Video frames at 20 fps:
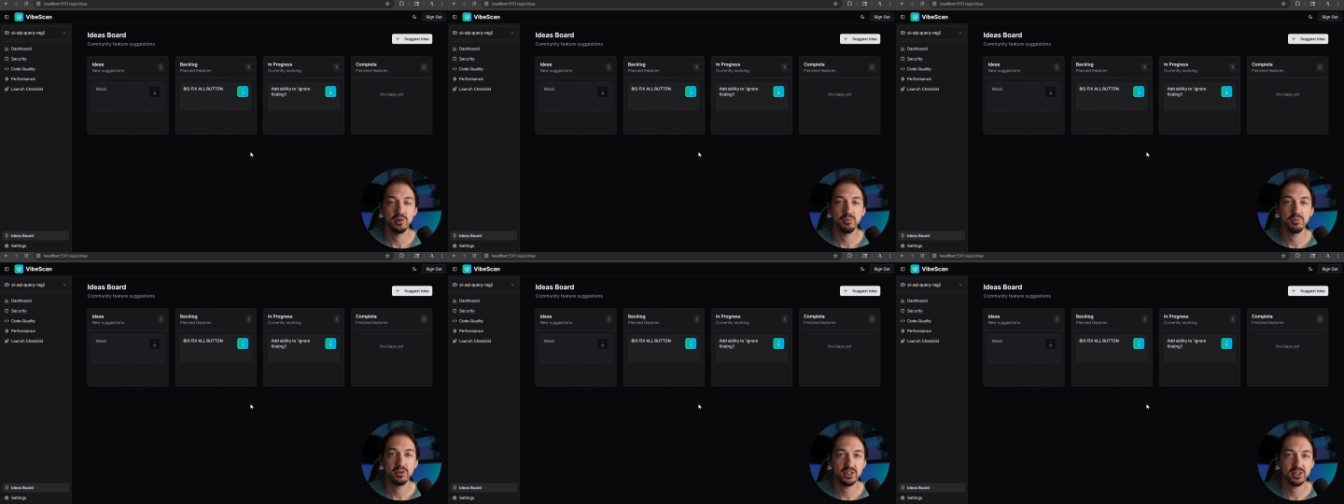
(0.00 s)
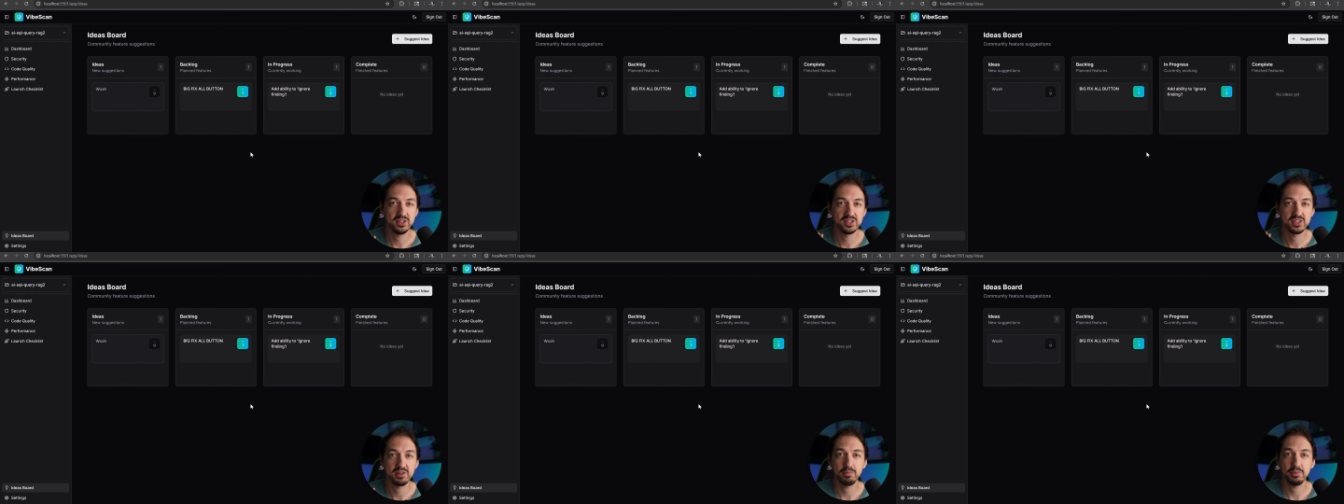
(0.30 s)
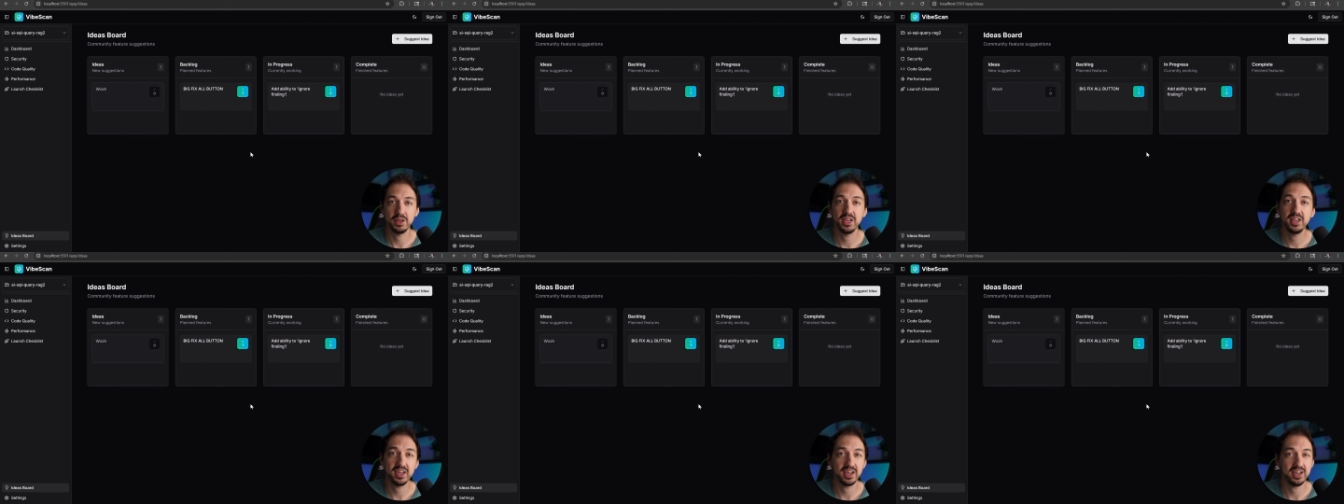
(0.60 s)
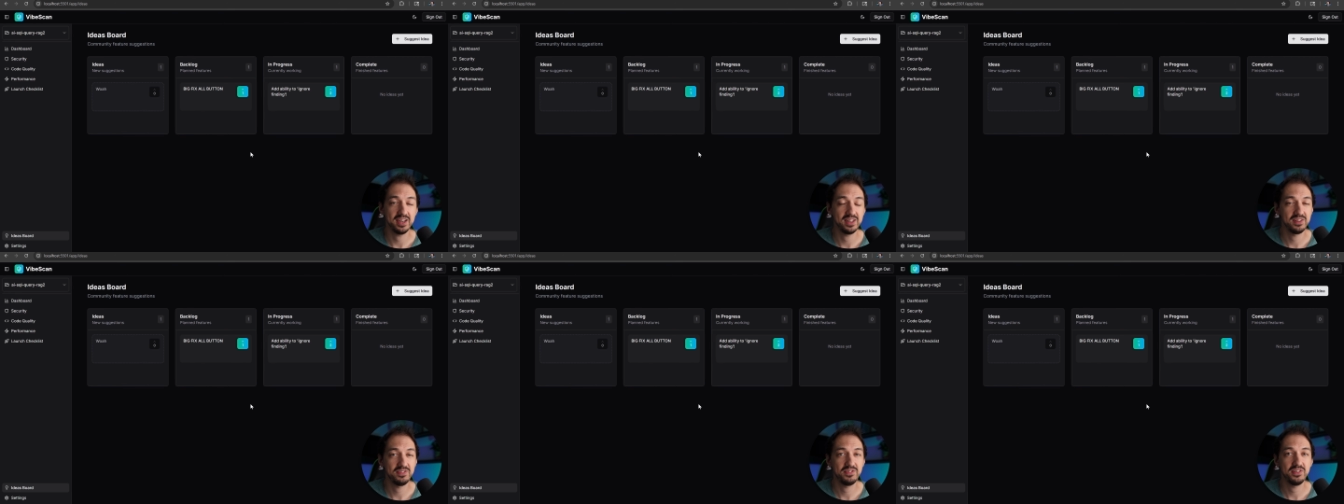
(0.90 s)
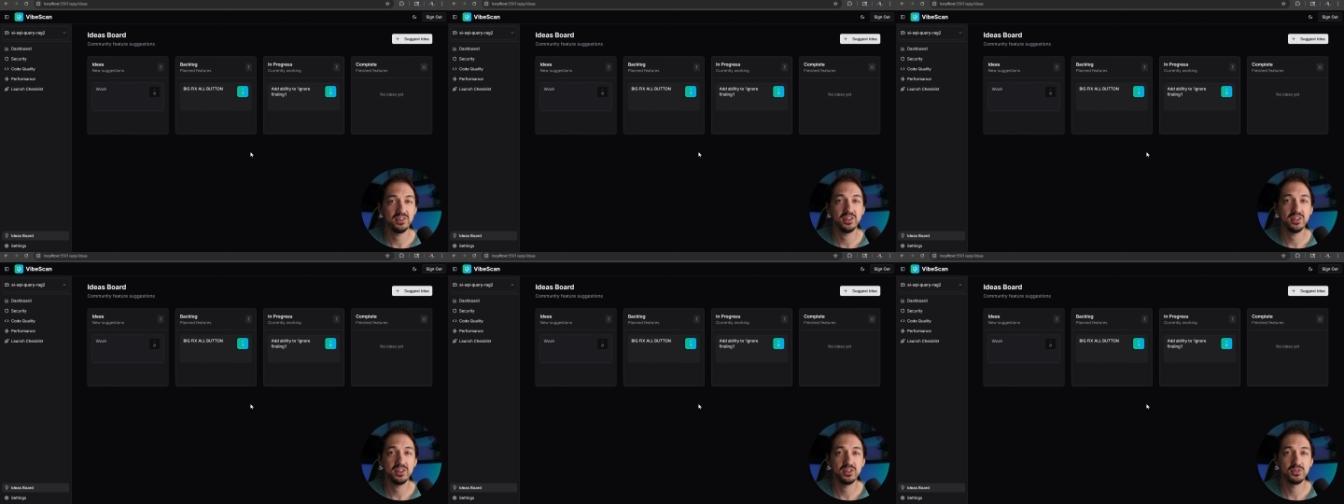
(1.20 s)
But there's a big
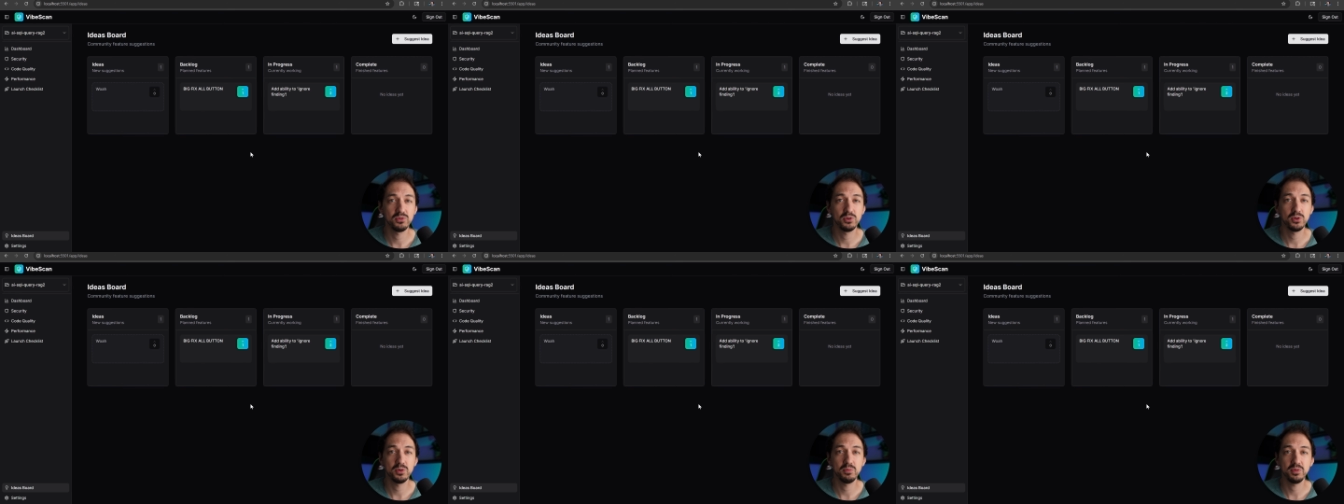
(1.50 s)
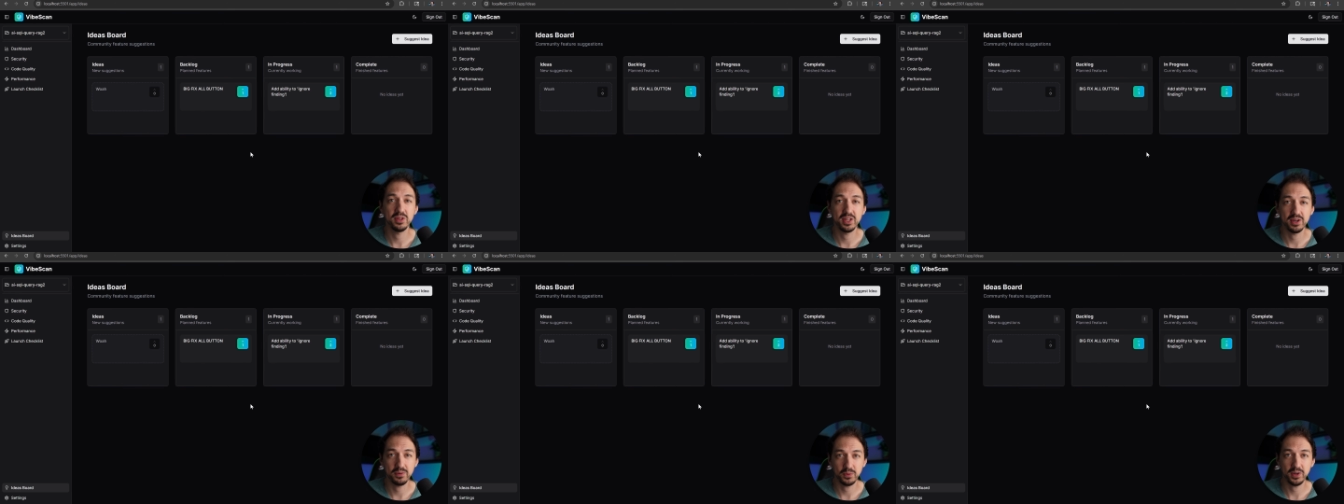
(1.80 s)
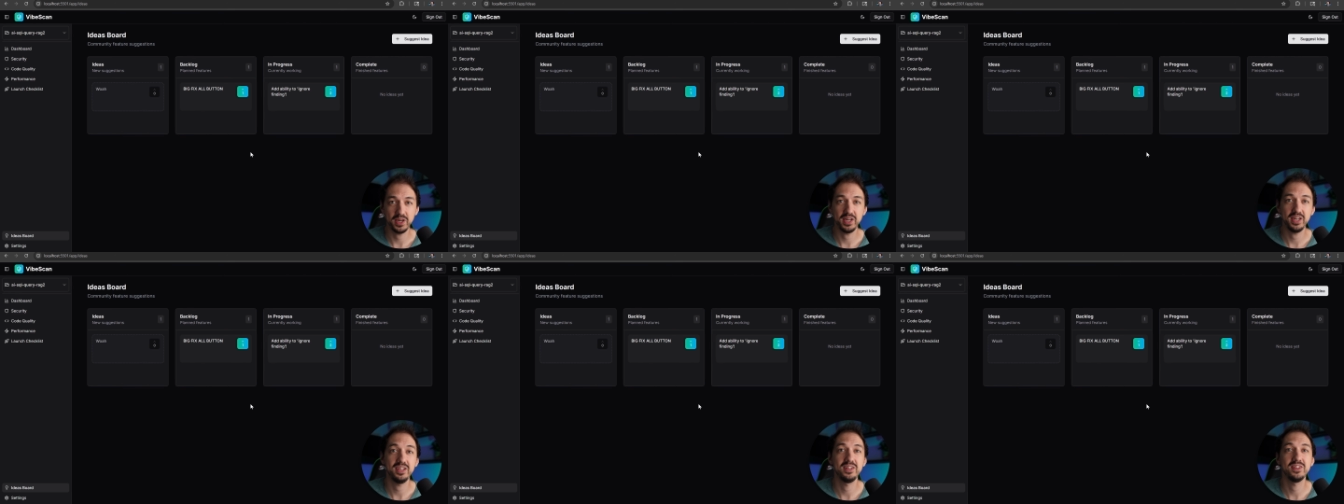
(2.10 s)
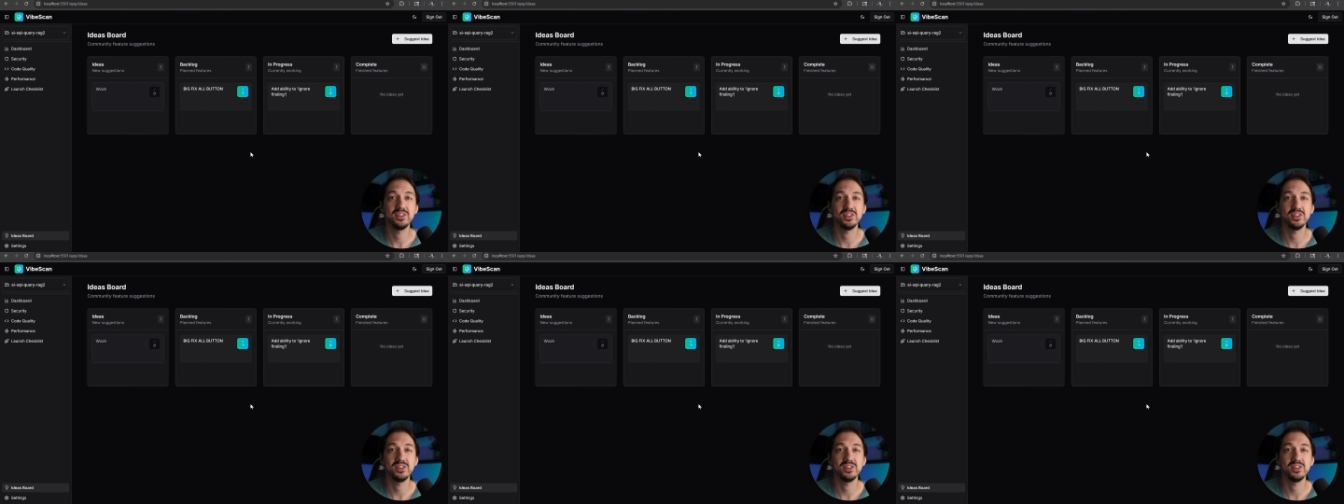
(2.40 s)
elephant in the room that we need